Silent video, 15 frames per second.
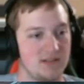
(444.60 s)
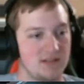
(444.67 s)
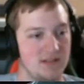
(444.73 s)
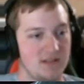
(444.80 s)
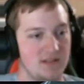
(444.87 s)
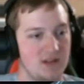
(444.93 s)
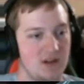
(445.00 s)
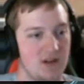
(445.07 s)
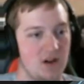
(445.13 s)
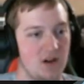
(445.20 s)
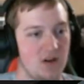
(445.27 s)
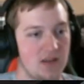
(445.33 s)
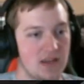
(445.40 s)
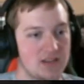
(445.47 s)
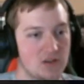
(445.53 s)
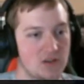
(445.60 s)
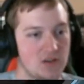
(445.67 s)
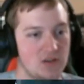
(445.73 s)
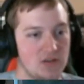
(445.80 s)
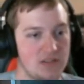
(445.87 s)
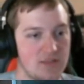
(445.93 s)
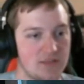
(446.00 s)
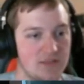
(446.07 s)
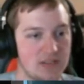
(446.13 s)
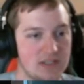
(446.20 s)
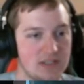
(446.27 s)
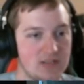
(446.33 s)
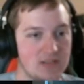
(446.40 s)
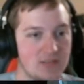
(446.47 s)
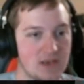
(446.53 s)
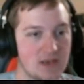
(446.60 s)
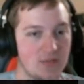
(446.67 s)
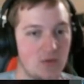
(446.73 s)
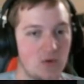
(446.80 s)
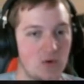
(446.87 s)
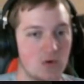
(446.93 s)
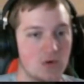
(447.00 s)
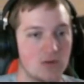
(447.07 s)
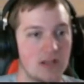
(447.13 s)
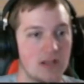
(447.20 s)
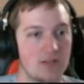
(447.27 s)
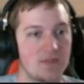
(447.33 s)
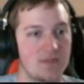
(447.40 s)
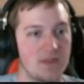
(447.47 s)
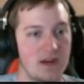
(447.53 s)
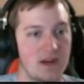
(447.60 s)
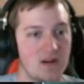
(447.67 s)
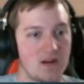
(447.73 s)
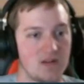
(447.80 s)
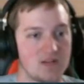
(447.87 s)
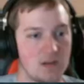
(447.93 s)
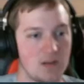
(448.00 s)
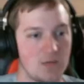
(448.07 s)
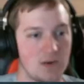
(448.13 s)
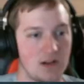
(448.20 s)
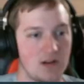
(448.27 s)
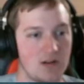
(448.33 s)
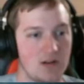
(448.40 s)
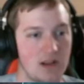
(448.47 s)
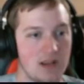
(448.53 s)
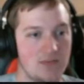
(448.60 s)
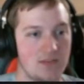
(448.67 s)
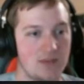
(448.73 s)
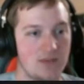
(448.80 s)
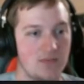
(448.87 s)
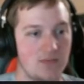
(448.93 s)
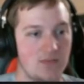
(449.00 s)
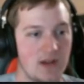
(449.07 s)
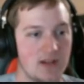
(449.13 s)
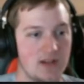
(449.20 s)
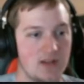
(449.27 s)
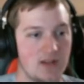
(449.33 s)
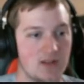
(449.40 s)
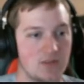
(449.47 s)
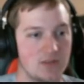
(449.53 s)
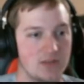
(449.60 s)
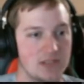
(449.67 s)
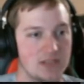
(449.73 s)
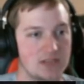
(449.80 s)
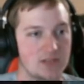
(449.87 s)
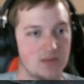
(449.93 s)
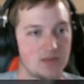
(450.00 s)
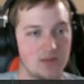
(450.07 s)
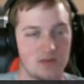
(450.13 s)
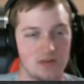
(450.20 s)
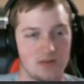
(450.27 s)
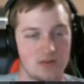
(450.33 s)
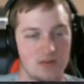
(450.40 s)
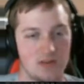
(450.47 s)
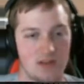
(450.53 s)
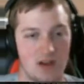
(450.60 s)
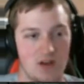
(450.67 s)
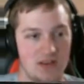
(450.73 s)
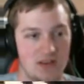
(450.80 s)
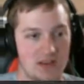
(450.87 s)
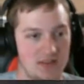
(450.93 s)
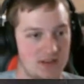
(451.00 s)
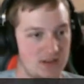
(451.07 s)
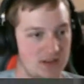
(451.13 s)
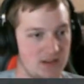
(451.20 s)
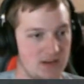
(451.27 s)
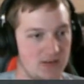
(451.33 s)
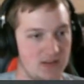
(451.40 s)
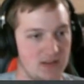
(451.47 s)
Ouch. Okay, so you definitely need to make a portal up there somewhere, and then find another place to put. Okay, there you go.